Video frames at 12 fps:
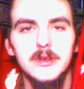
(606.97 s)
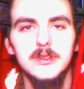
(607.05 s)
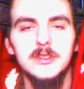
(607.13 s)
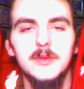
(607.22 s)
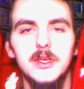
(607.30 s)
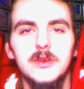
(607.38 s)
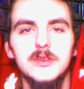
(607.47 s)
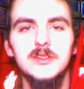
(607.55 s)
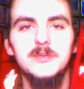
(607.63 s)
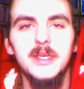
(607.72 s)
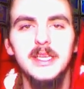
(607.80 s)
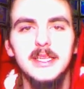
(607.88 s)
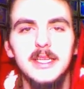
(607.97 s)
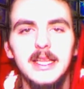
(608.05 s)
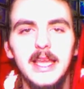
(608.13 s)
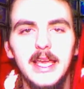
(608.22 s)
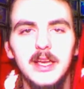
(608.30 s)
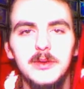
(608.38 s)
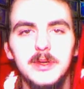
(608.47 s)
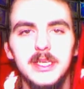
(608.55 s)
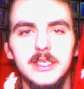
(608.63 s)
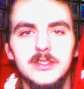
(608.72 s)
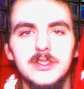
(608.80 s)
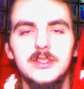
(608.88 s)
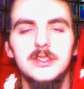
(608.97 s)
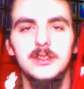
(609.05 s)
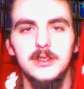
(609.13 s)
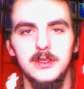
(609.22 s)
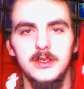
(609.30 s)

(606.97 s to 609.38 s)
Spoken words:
Somebody who's speaking the language